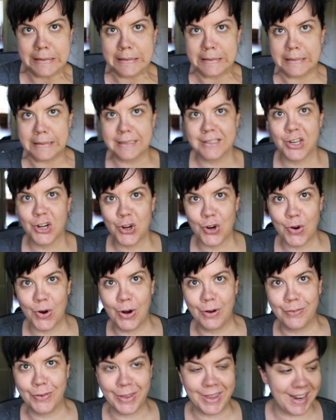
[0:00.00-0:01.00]
She's gonna go
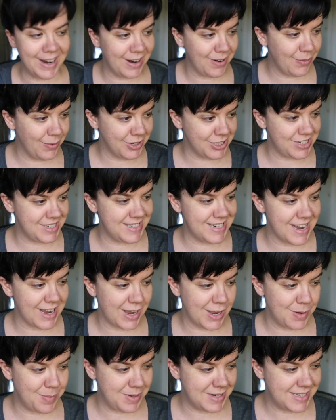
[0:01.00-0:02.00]
over there where she's
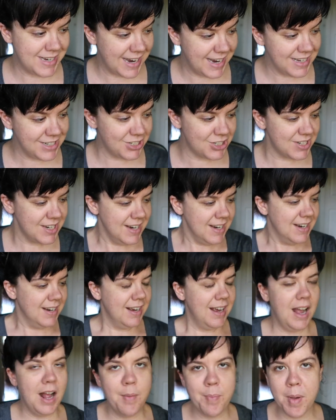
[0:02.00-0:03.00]
not gonna be touched.
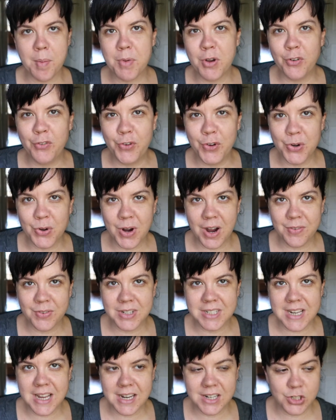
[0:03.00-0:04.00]
I'm gonna photograph
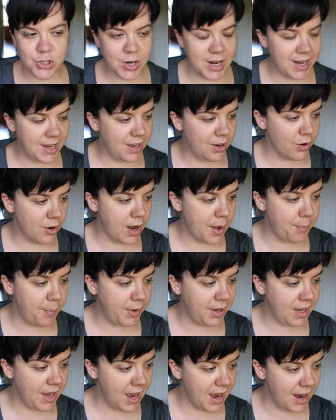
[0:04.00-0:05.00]
her today and try to get her up.
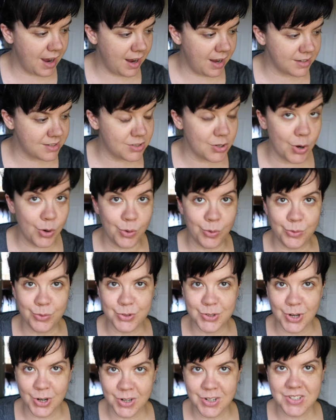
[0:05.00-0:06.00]
But yeah, so
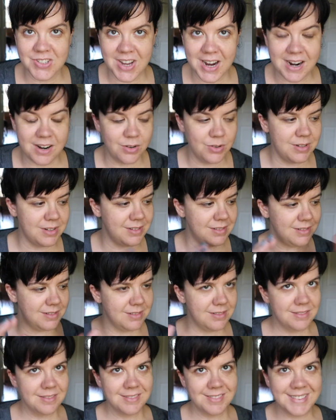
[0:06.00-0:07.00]
turns out
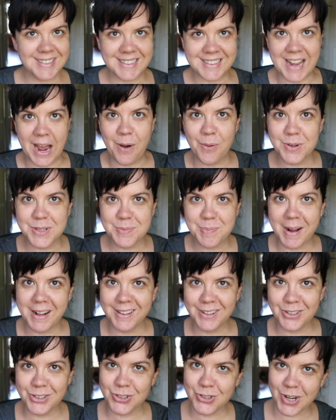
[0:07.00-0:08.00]
that was my
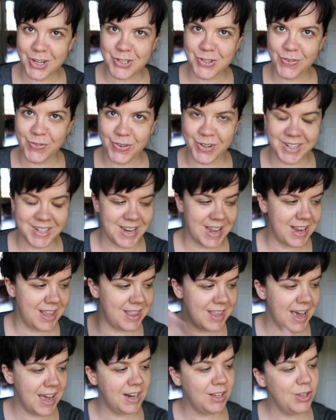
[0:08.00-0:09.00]
little treasure for
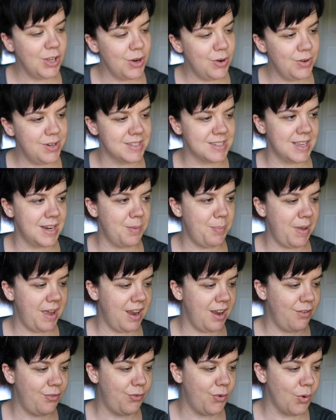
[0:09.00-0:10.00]
today. That alone is gonna
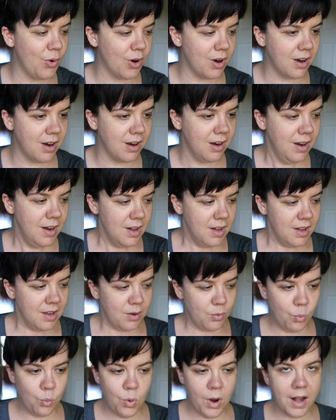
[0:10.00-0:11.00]
pay for
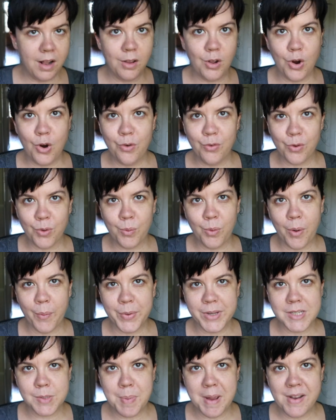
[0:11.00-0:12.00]
well over what
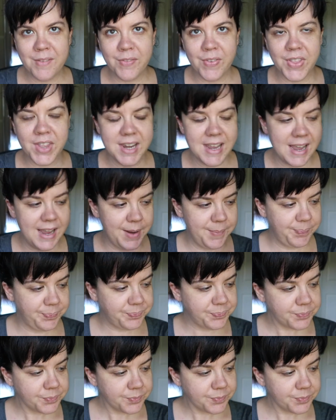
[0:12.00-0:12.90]
we spent for the day